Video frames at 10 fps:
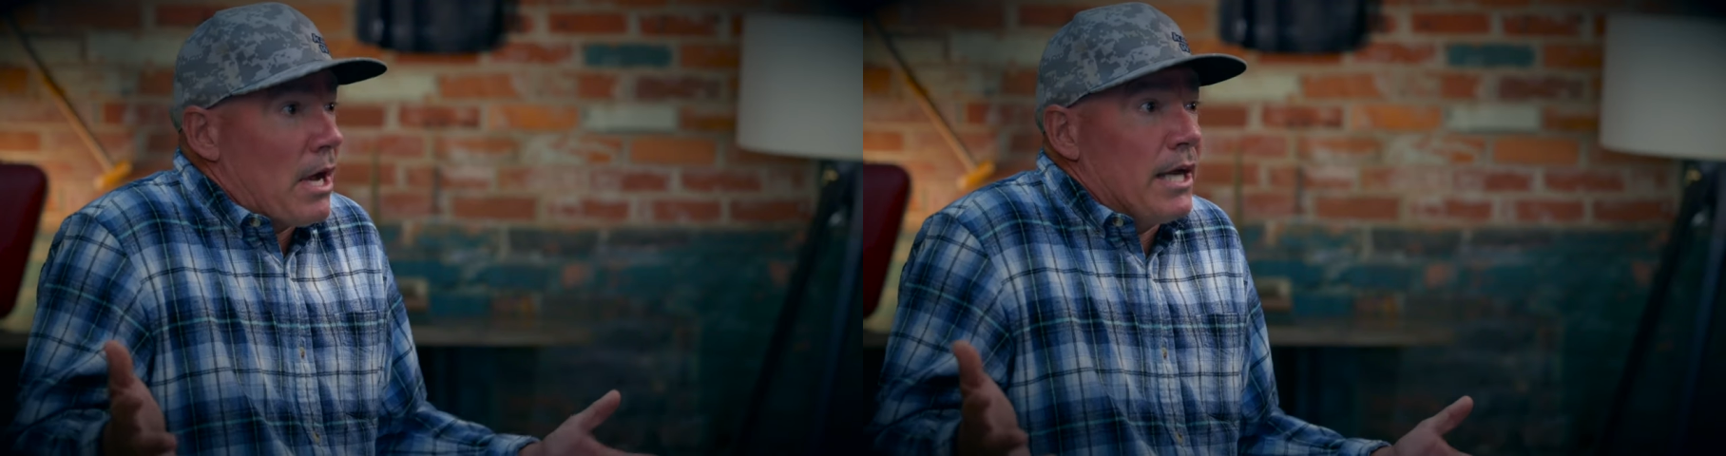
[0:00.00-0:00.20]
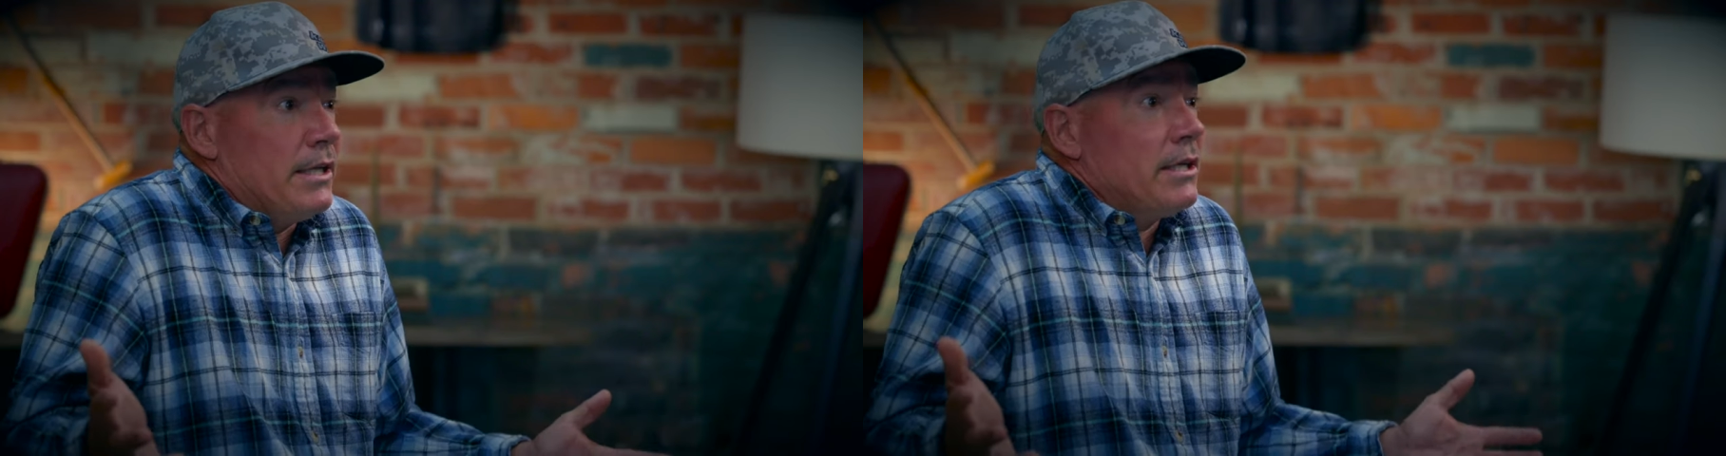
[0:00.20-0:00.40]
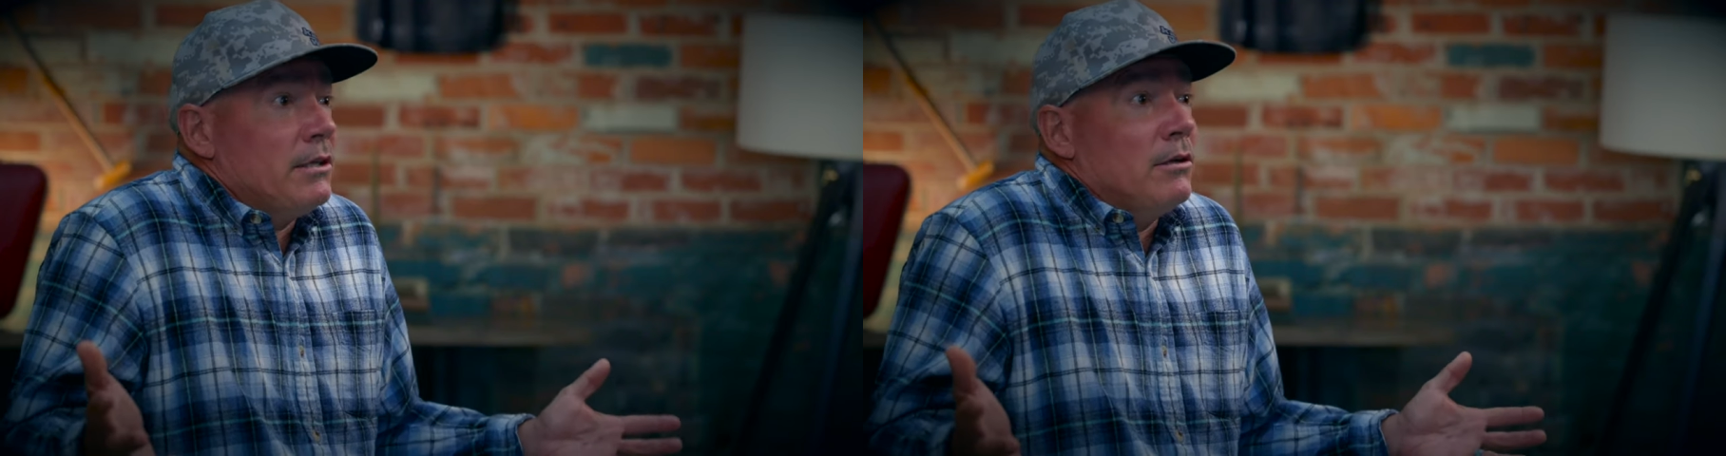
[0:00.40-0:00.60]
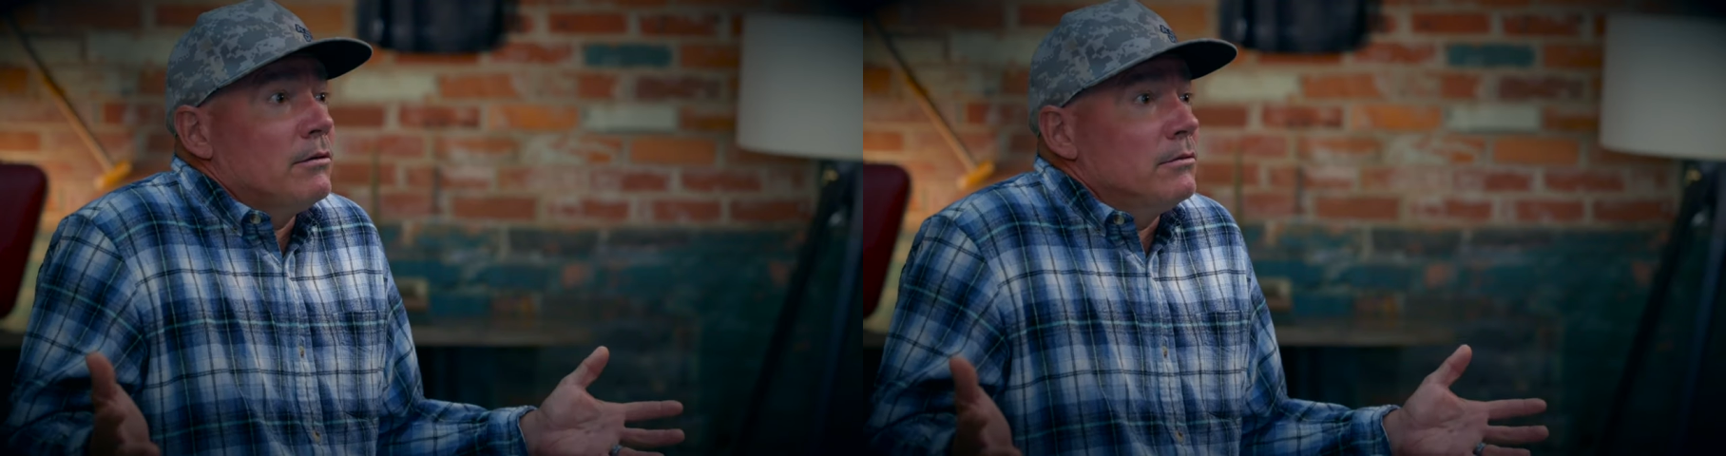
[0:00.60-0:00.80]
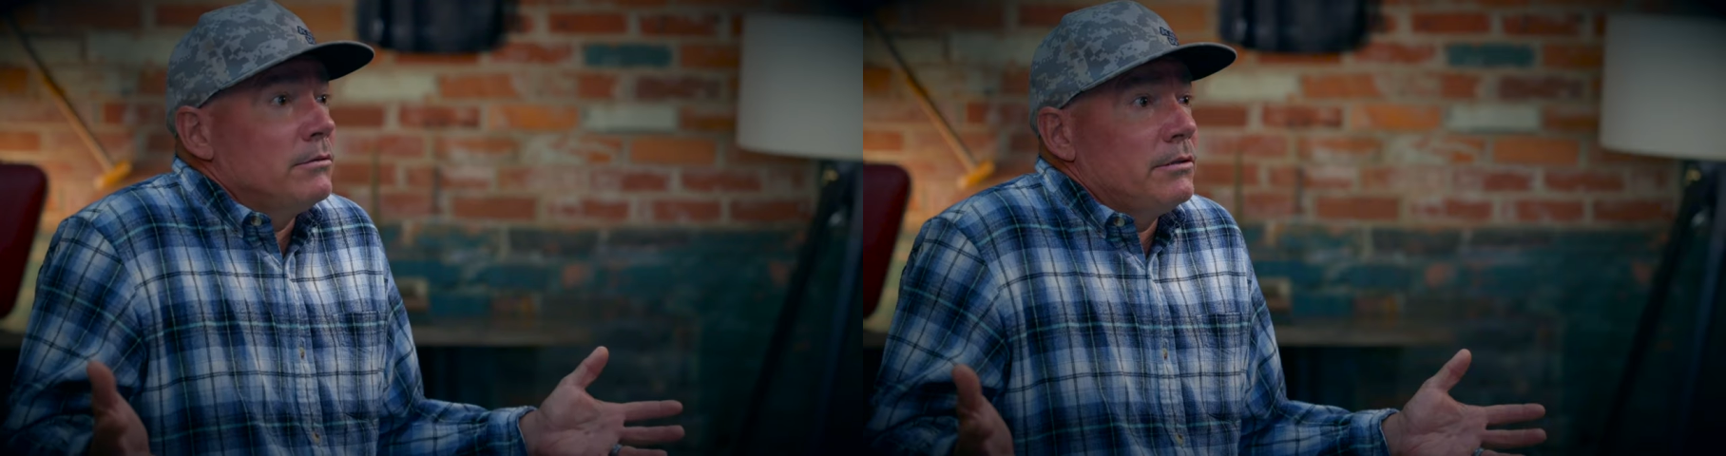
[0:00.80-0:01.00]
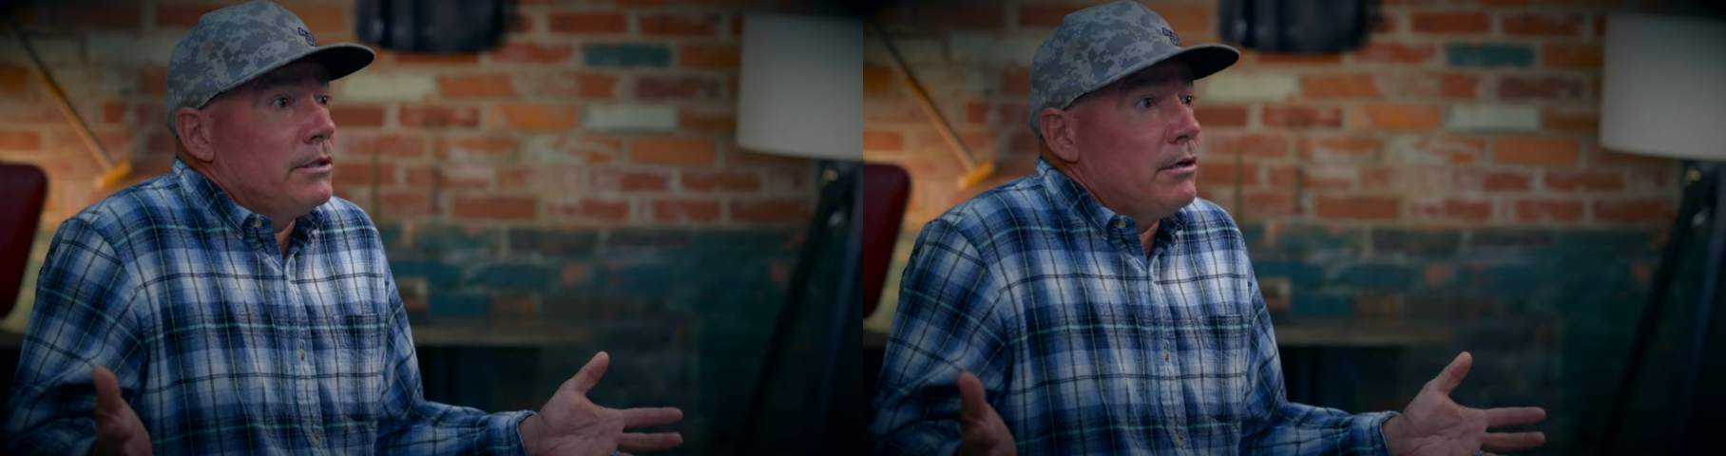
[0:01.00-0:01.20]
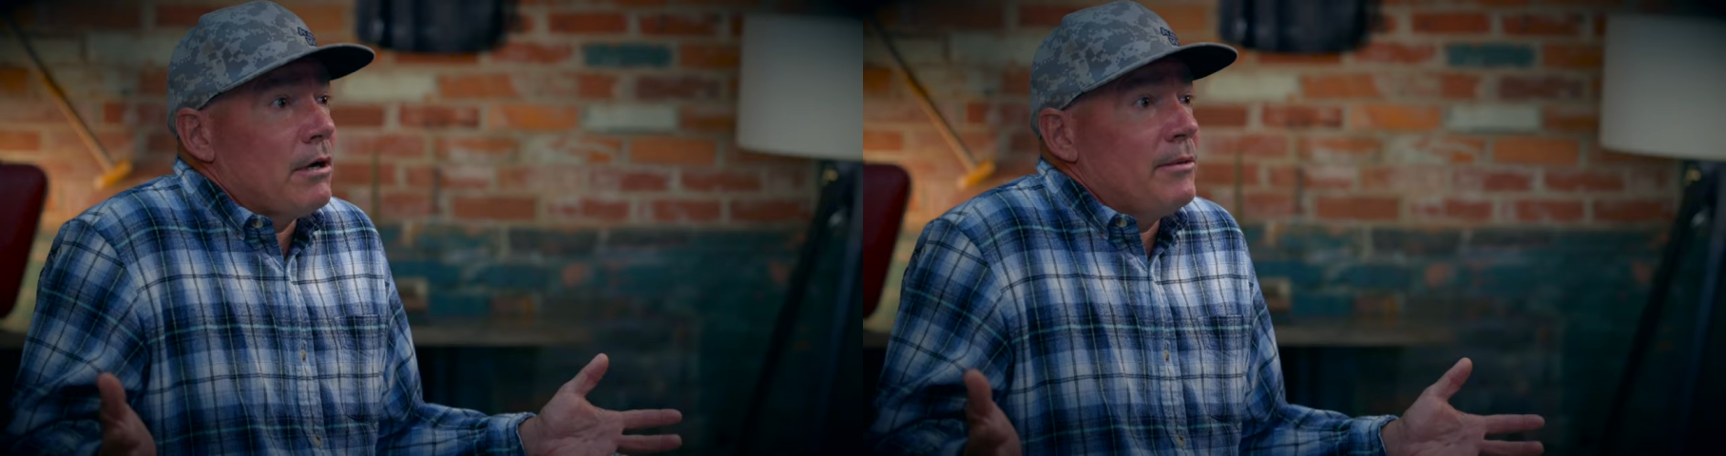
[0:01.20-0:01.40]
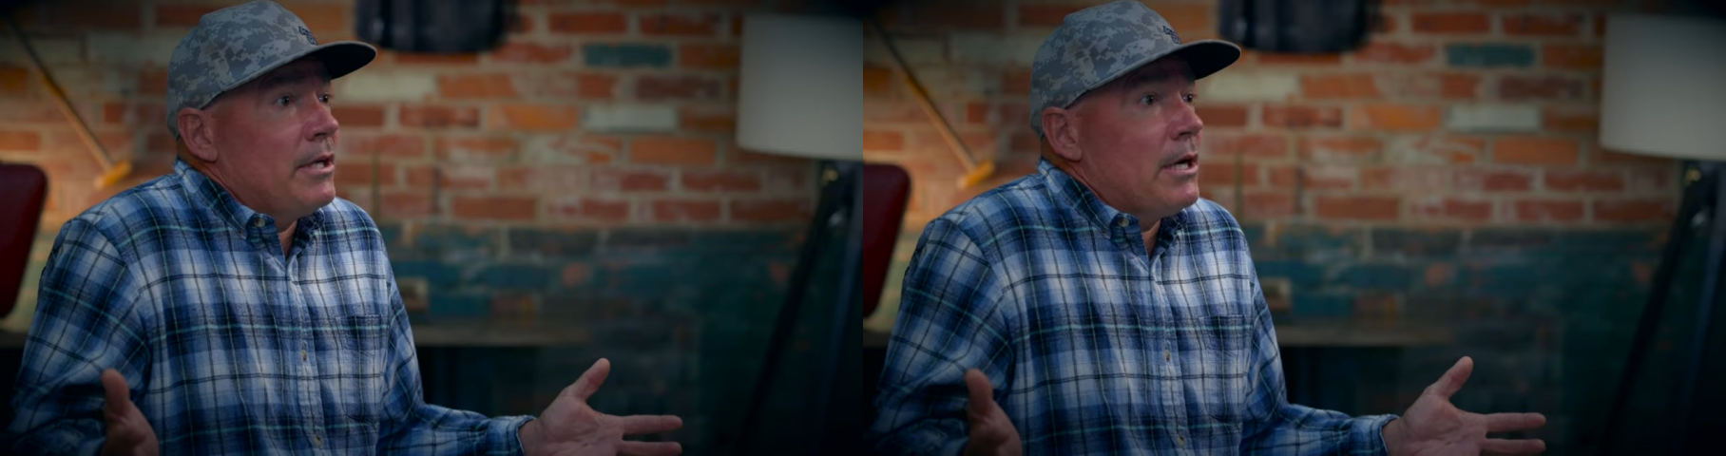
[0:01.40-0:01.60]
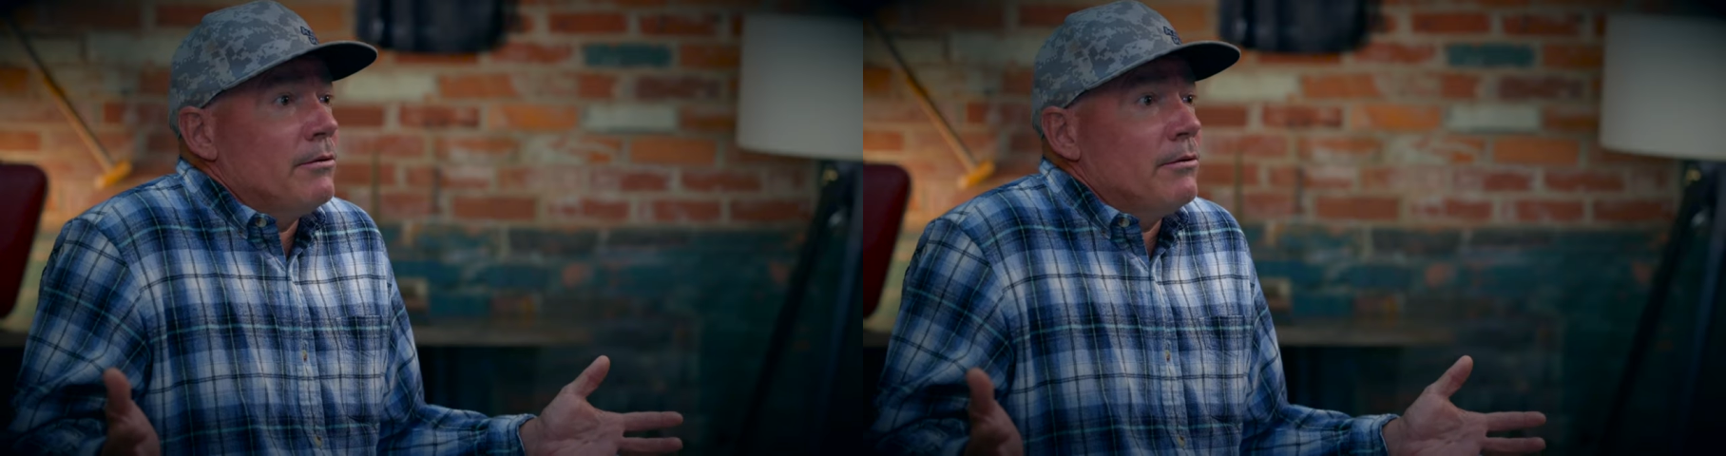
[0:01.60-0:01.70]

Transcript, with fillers: i didn't know you know i mean i